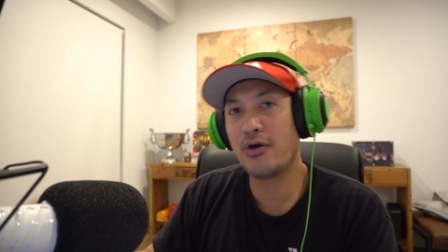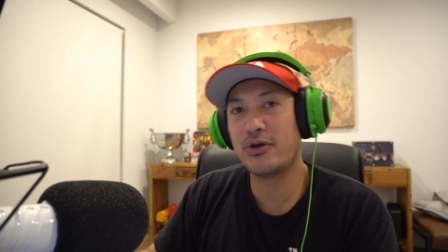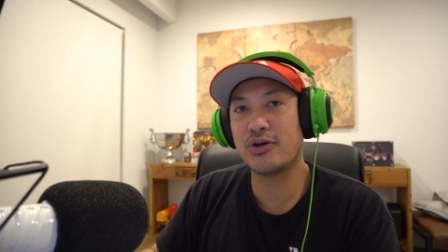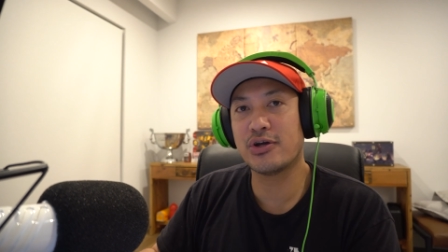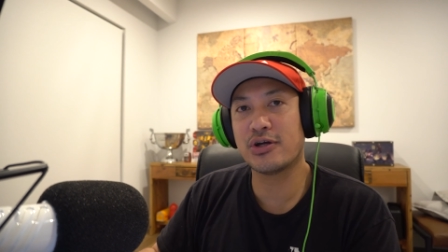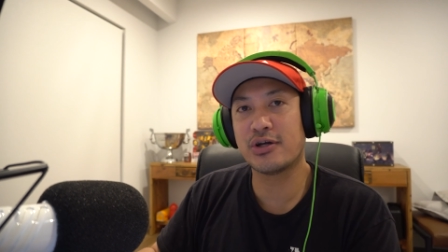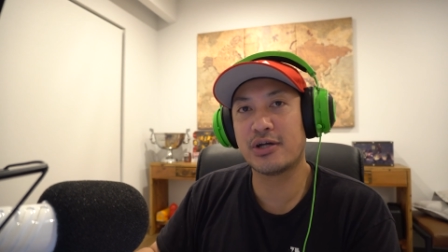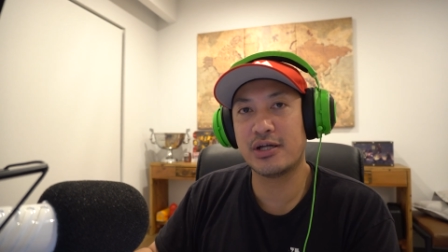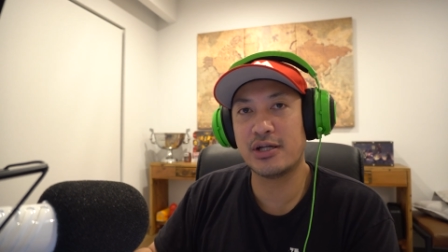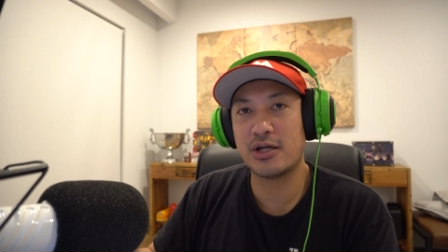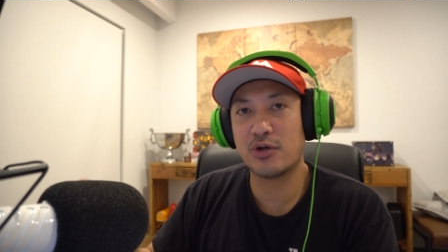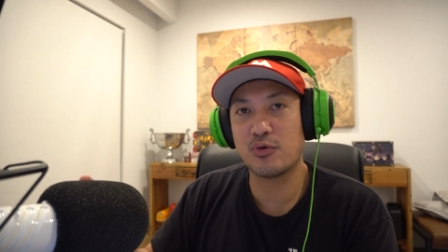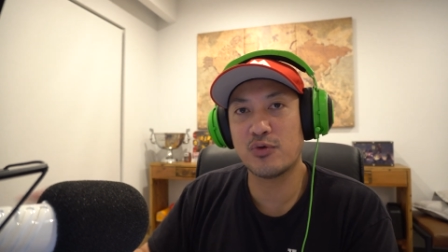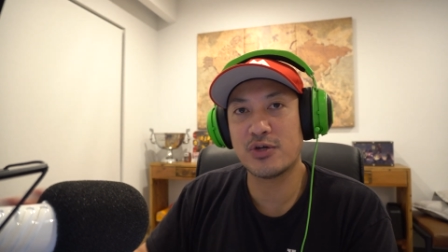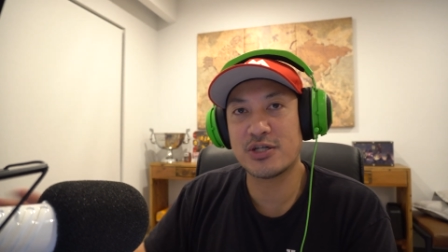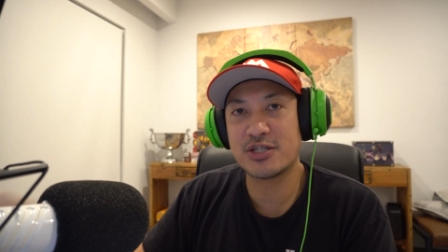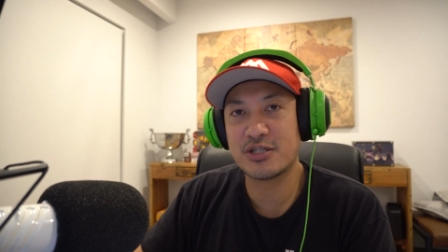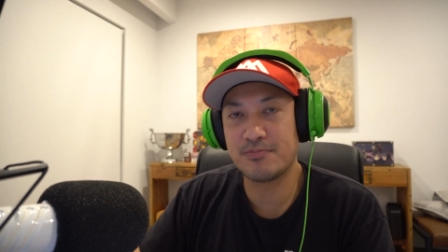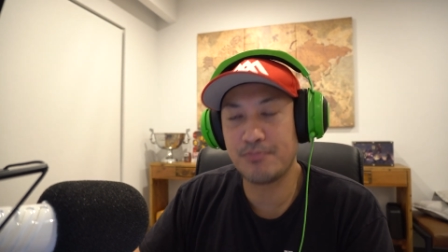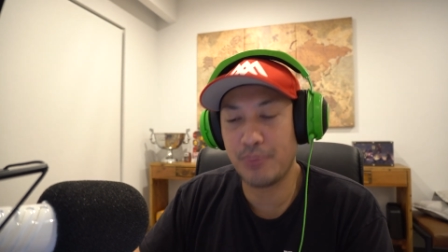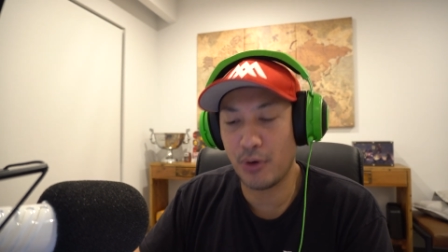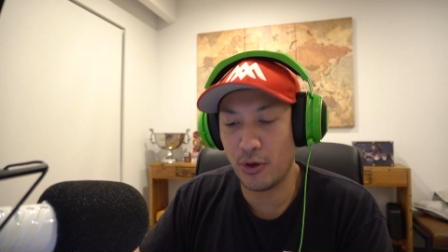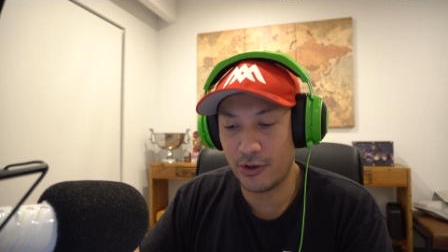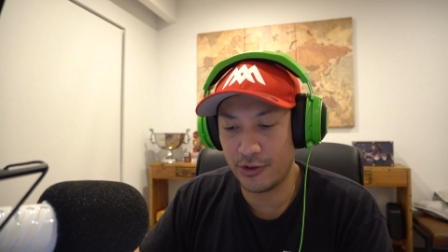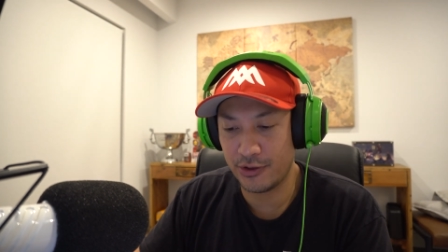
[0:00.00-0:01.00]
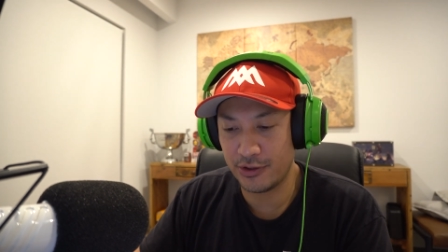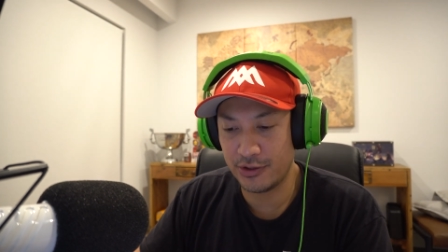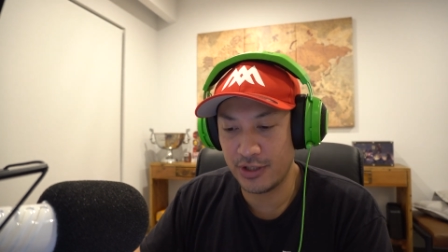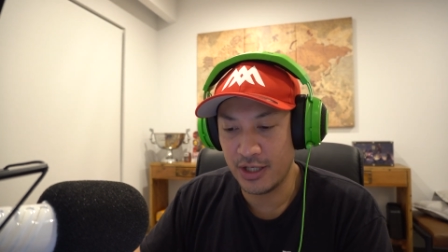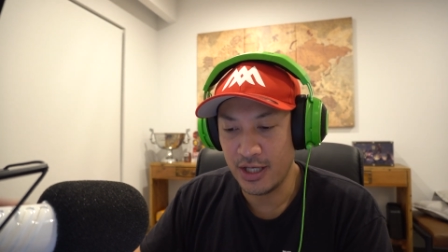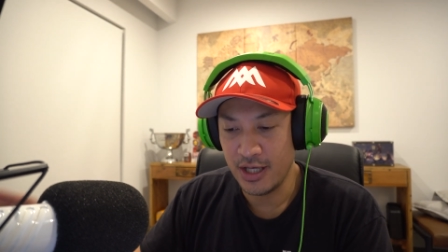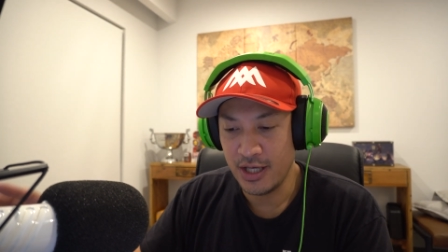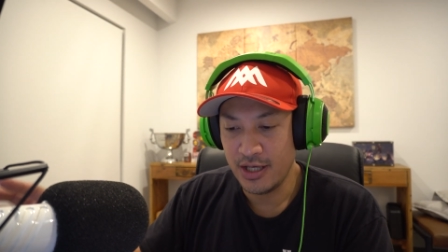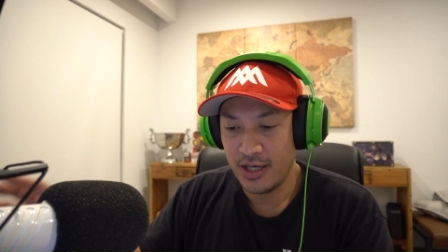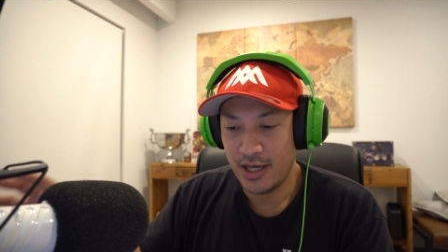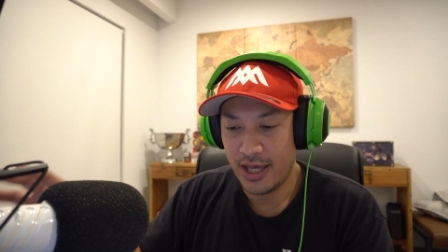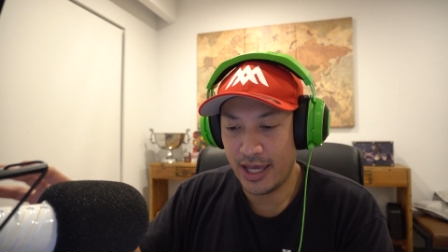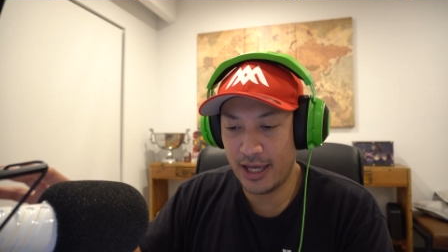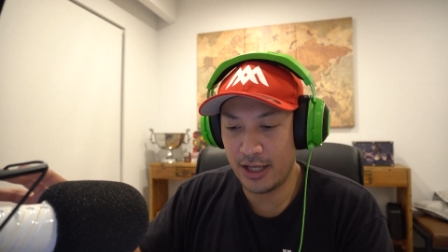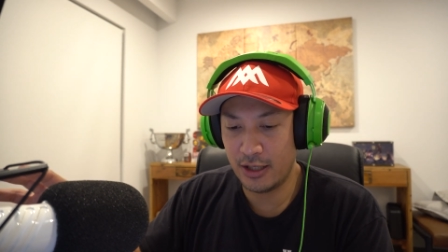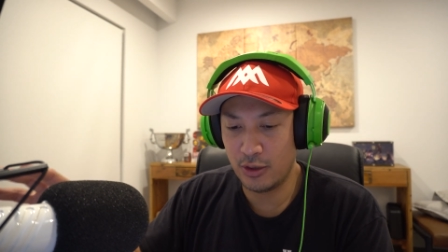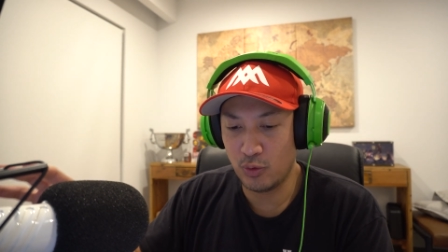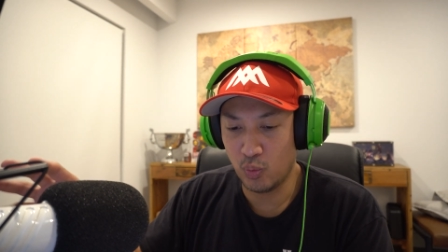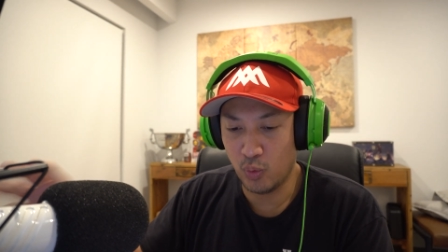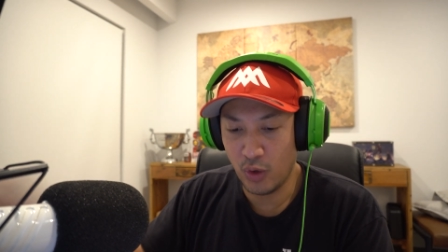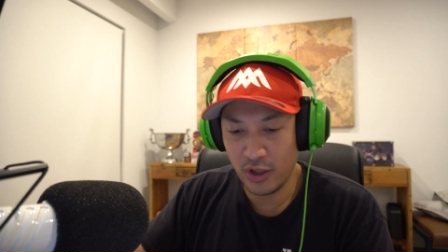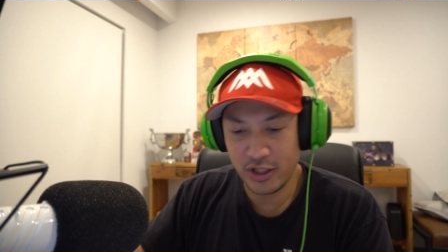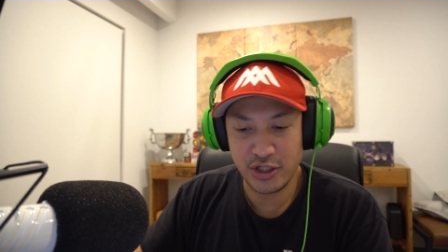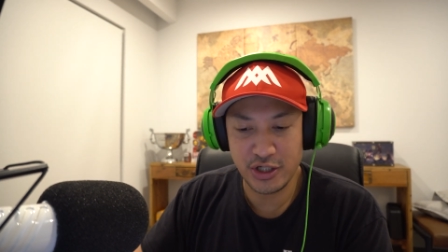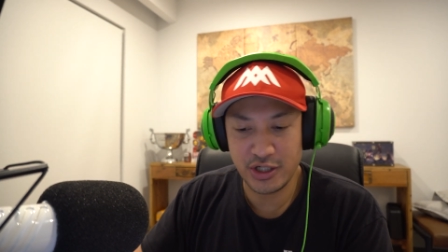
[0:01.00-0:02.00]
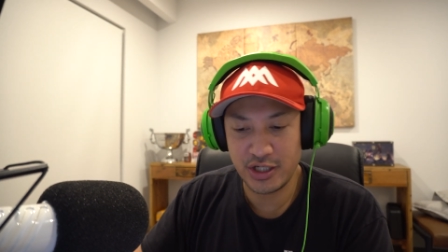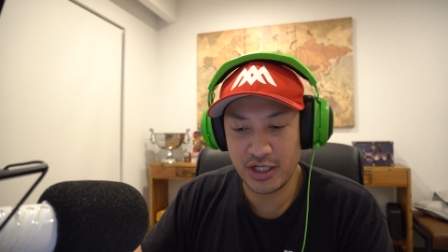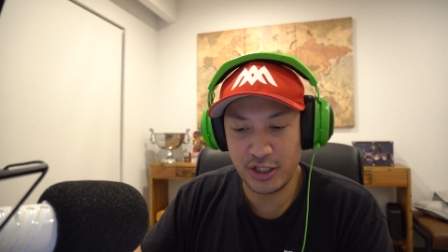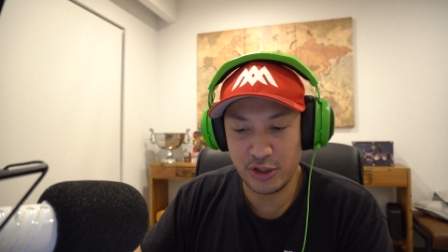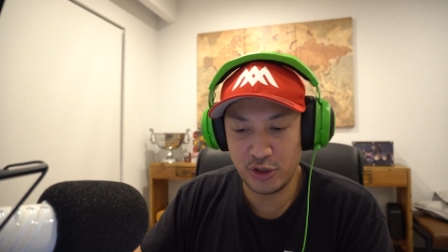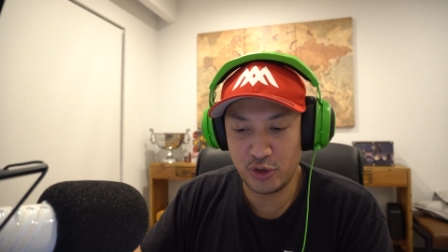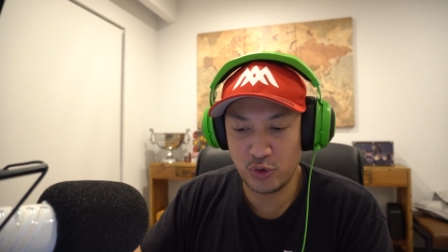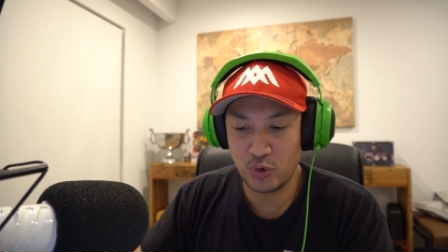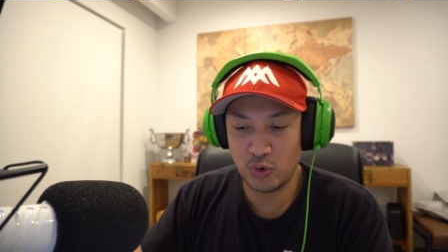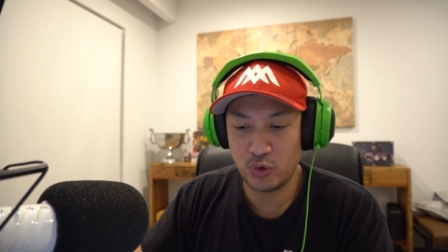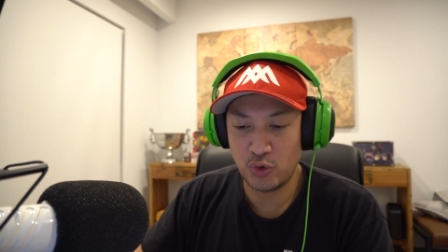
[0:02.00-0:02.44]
you're going to respond and what you're going to